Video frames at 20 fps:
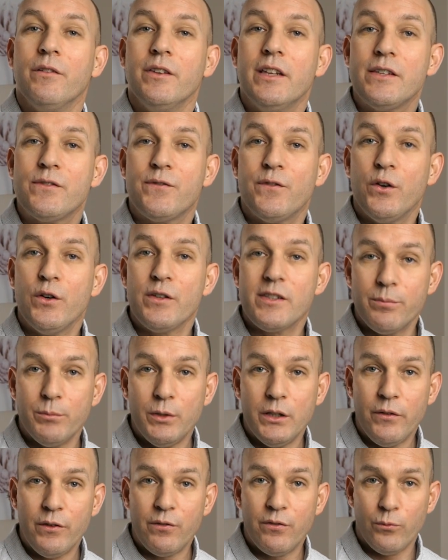This first
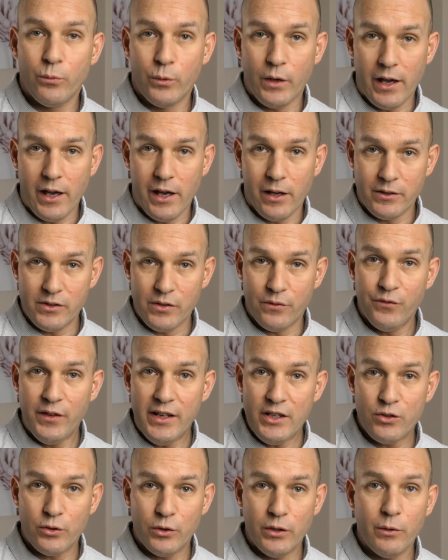movie uh, to
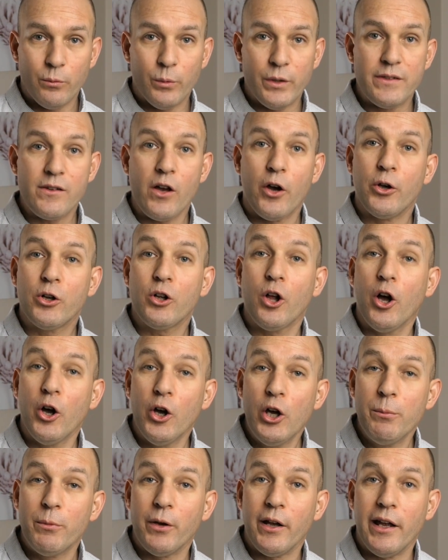feature it was
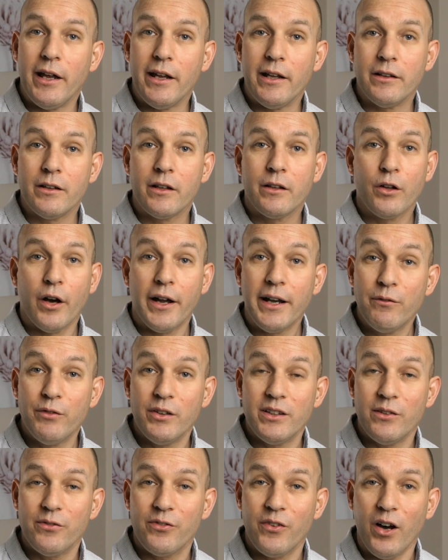Oklahoma in
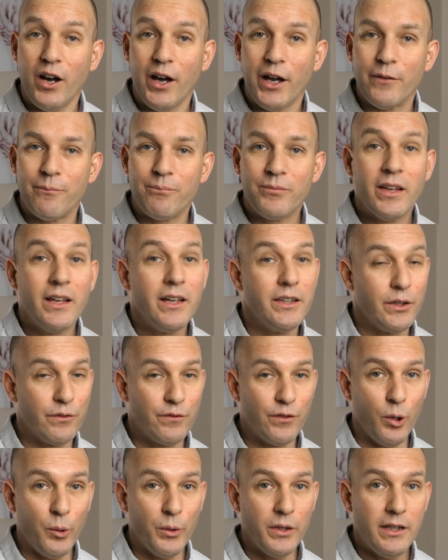1955, the
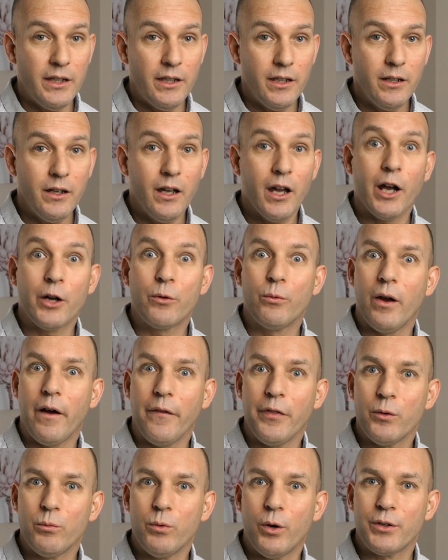following year,
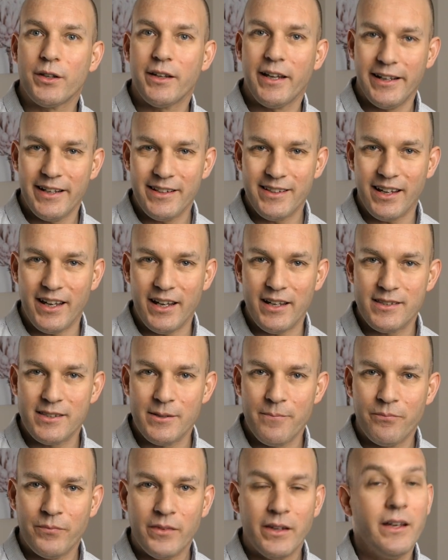Around the World in 80
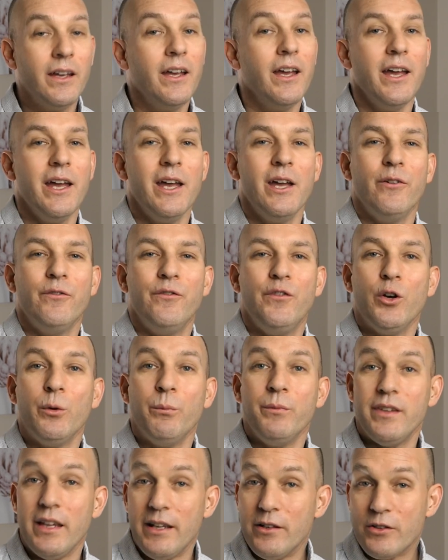Days.
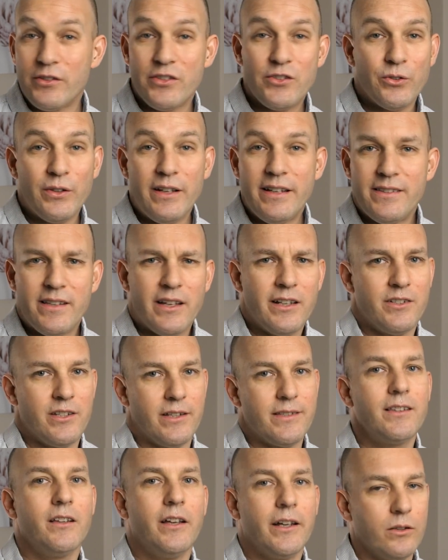Films industries,
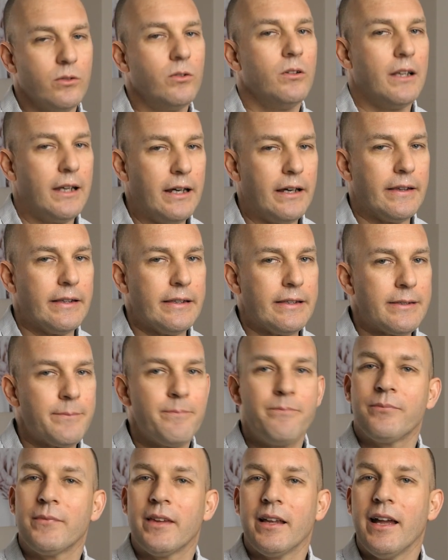just like all others,
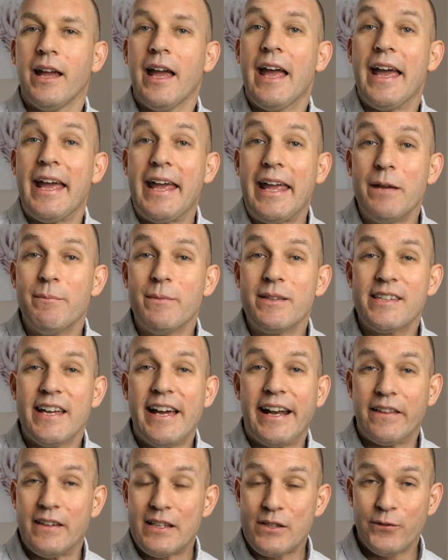
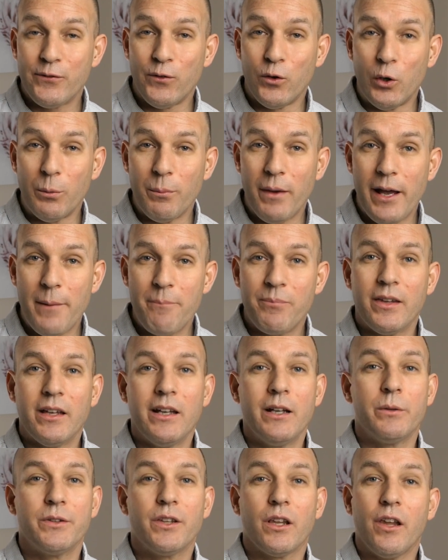imitated this format
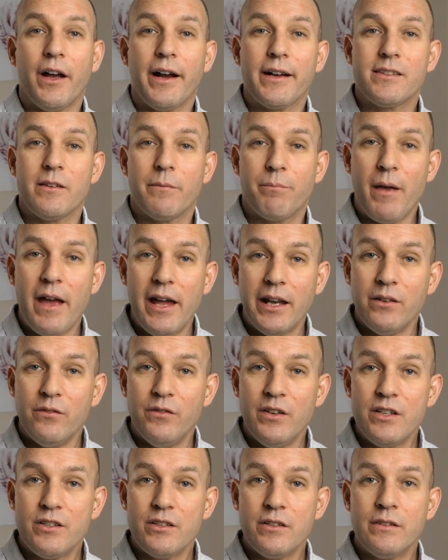with the likes of
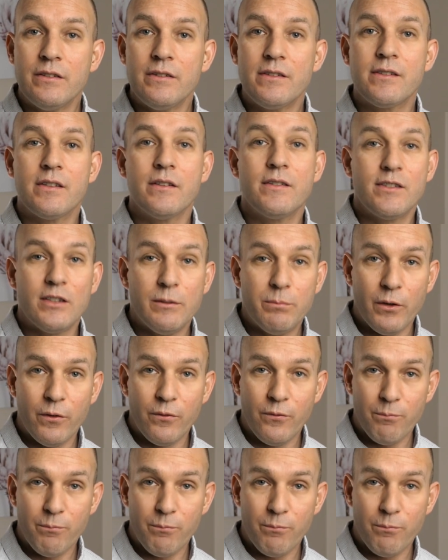Panavision's Super